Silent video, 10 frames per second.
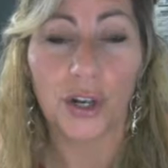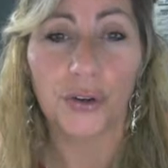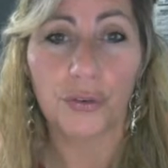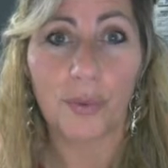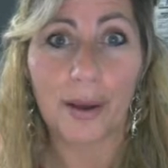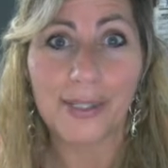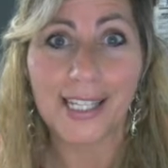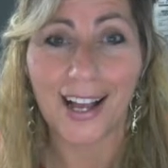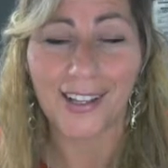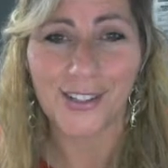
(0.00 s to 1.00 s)
a lot of
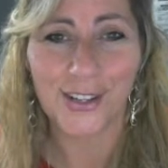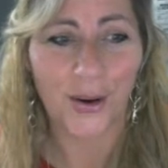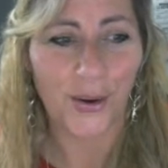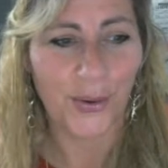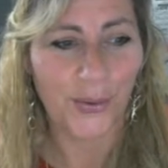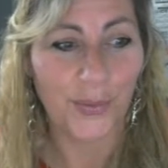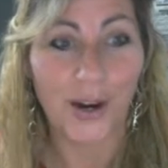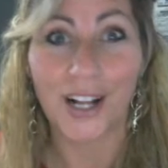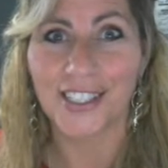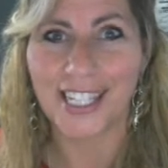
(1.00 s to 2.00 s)
websites. So
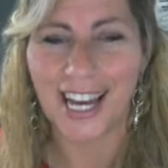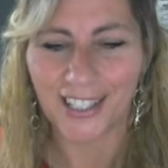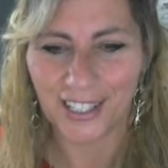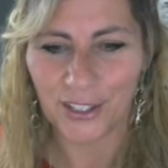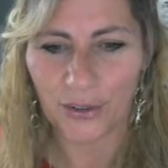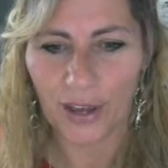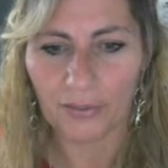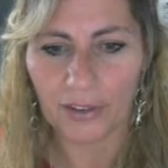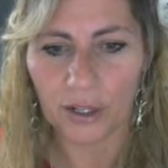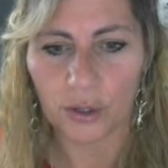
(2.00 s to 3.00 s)
well done that you
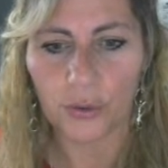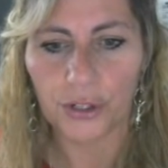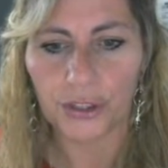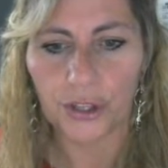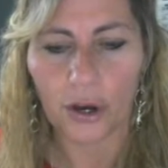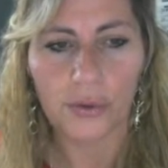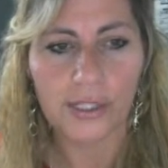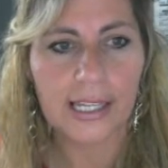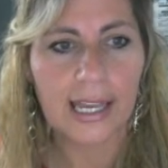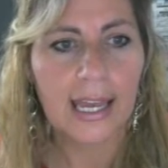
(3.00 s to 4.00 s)
have included
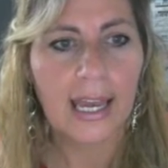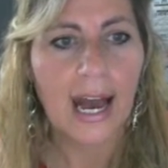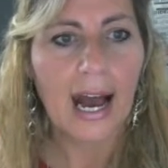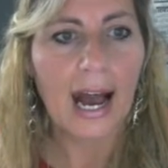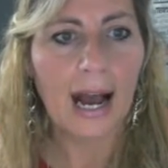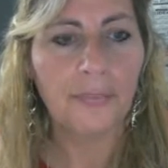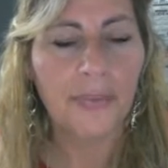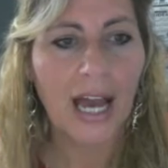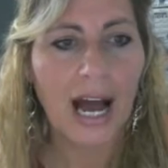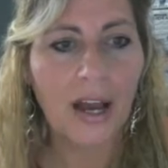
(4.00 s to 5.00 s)
those.
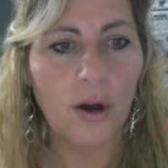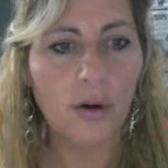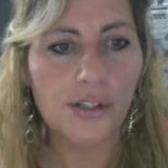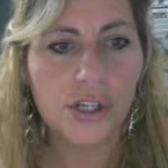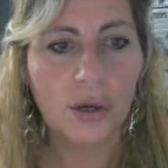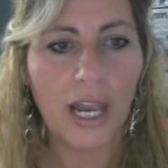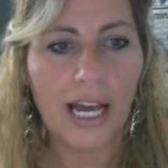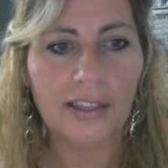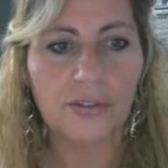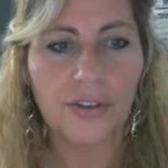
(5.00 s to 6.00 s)
I also
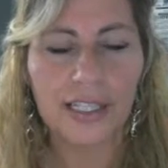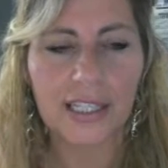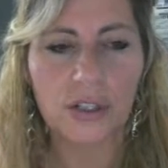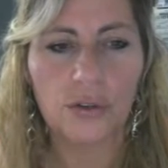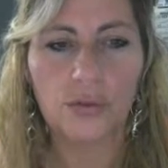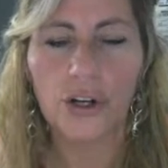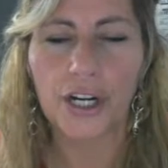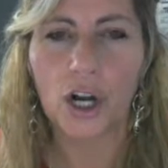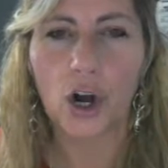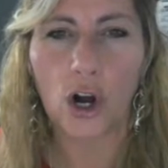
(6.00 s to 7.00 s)
like the fact that you've got
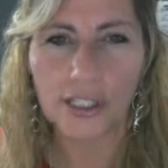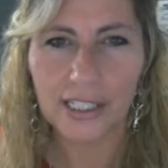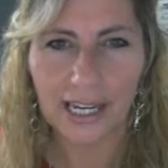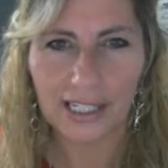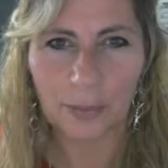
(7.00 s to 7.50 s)
a contact